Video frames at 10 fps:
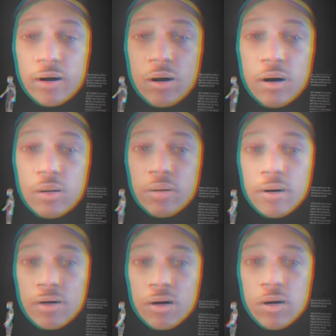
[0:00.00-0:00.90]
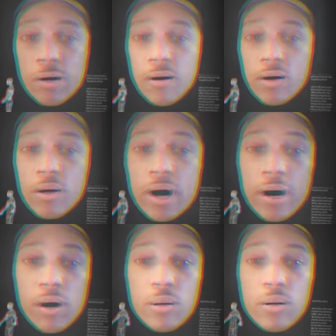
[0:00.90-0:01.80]
So I'm just gonna keep it real on
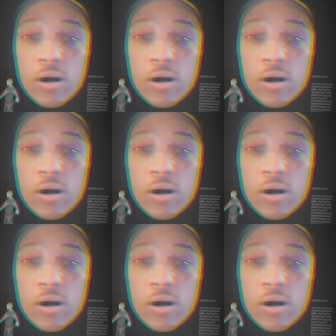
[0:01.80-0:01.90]
that note.